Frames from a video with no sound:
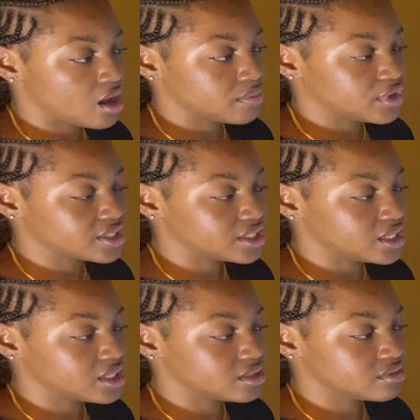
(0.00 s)

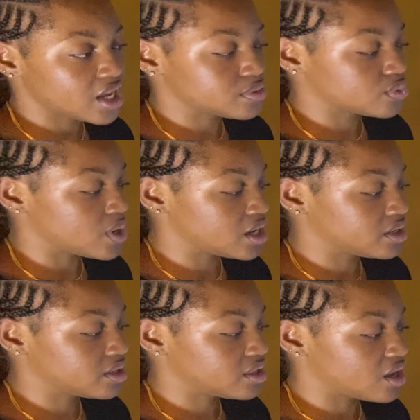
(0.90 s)
13 times
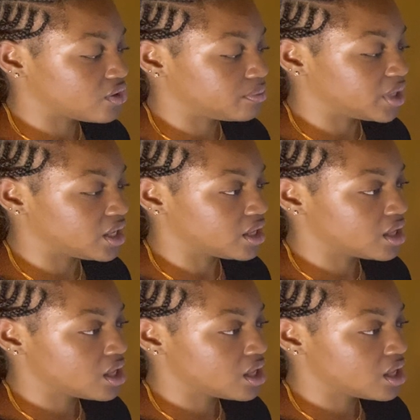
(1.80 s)
1, that would be